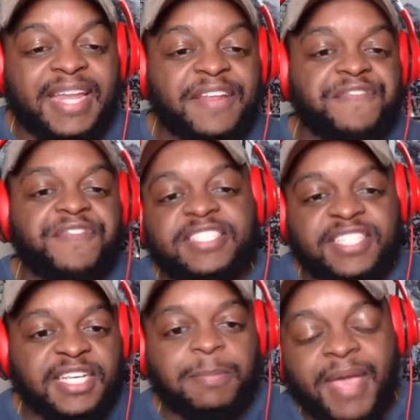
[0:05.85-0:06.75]
and
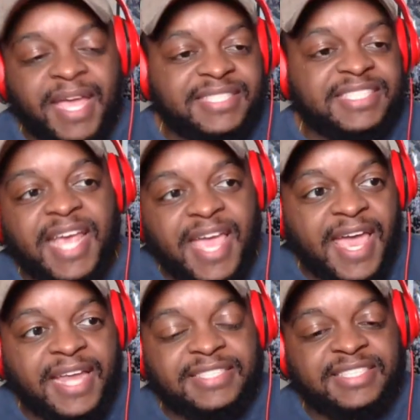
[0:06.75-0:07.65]
officially make
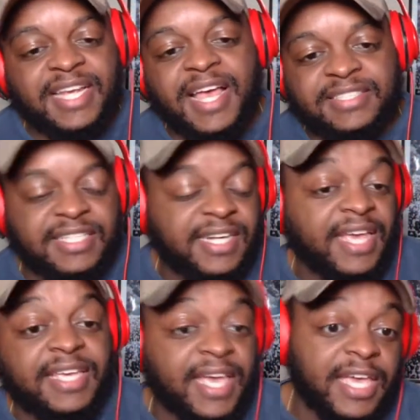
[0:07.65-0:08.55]
Chad Johnson,
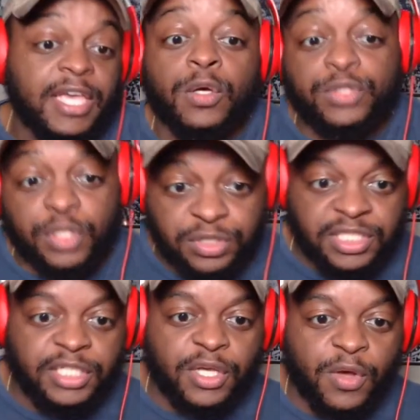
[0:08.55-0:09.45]
a.k.a.
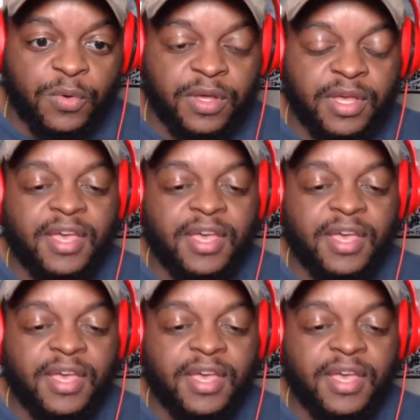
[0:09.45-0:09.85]
Ochocinco,